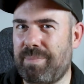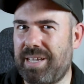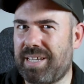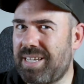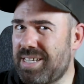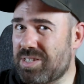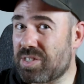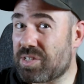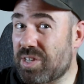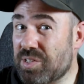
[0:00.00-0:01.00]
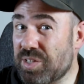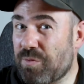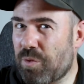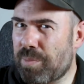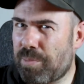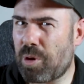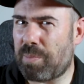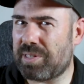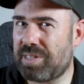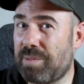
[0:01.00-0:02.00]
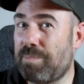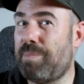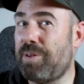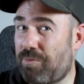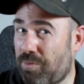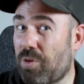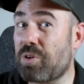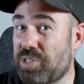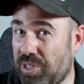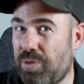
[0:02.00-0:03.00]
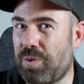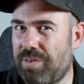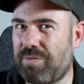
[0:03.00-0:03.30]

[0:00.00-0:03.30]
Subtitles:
make is searching for a property before securing